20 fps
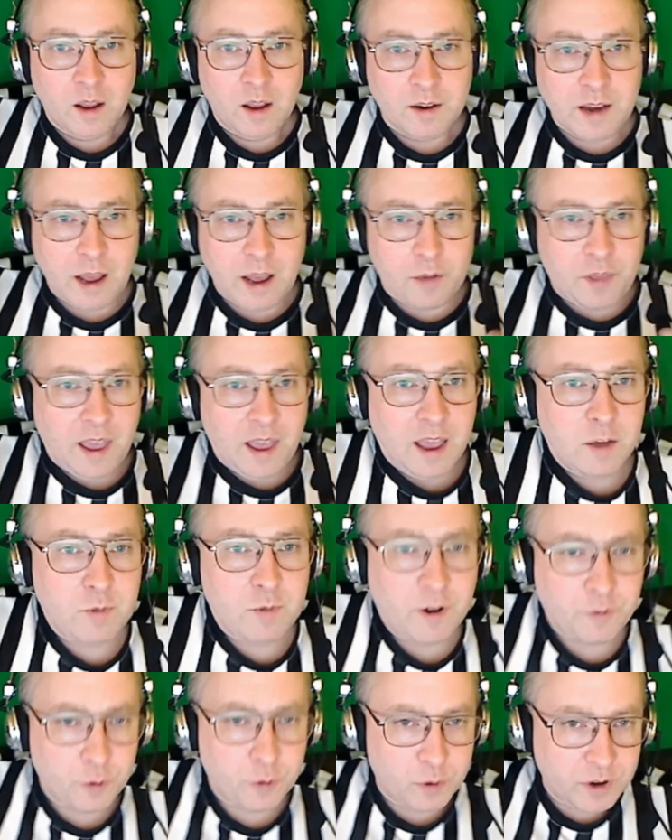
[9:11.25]
Now, the head
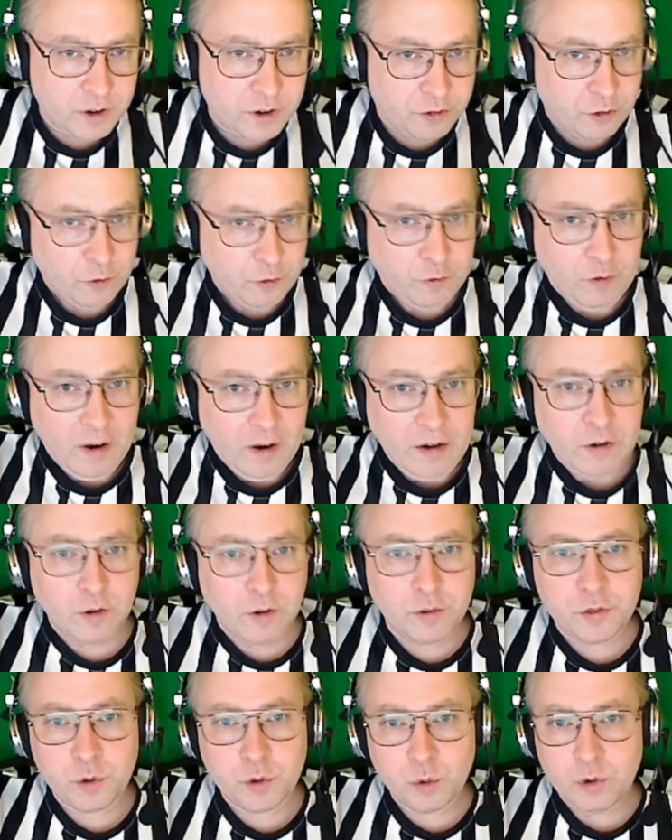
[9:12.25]
referee is the final
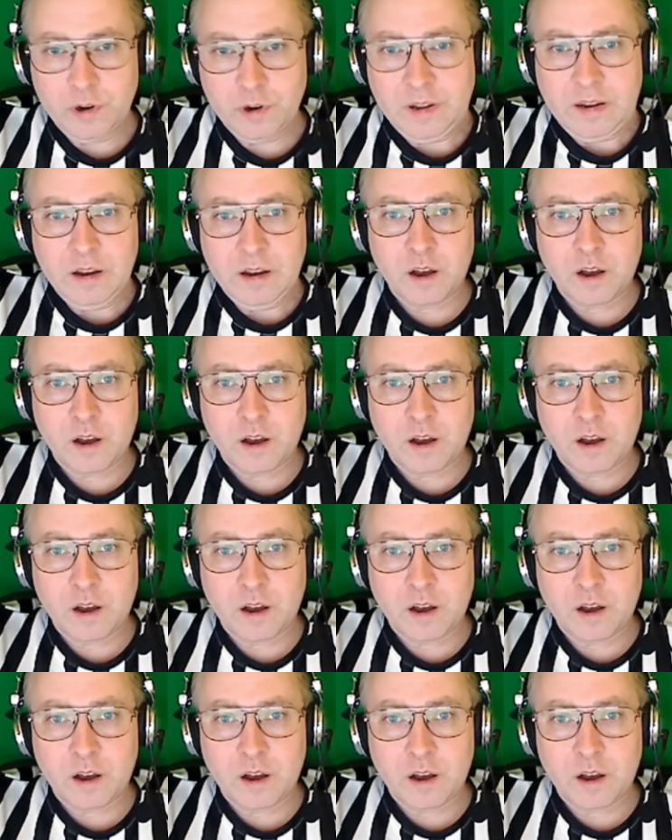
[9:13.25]
authority